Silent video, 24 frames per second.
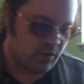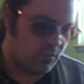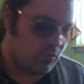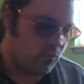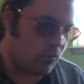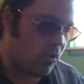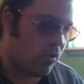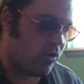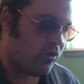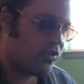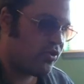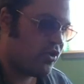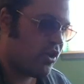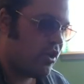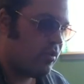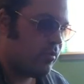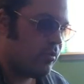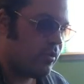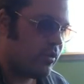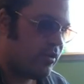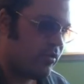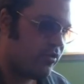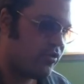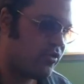We'll
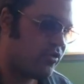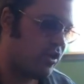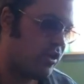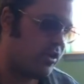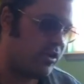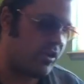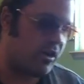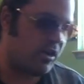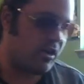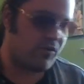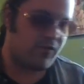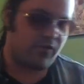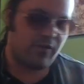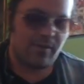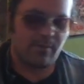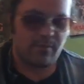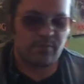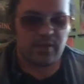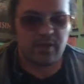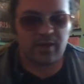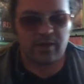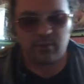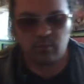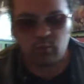start here
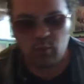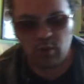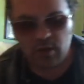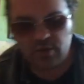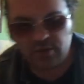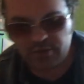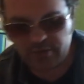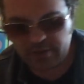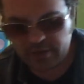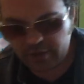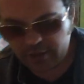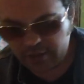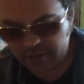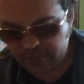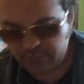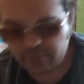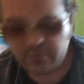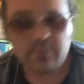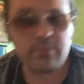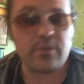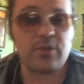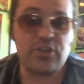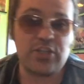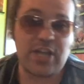from the ones that are
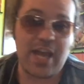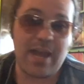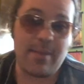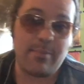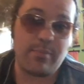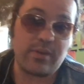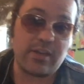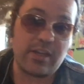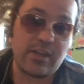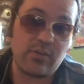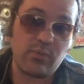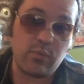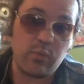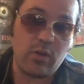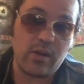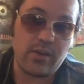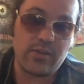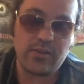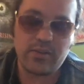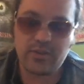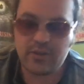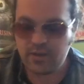from the Japanese ones,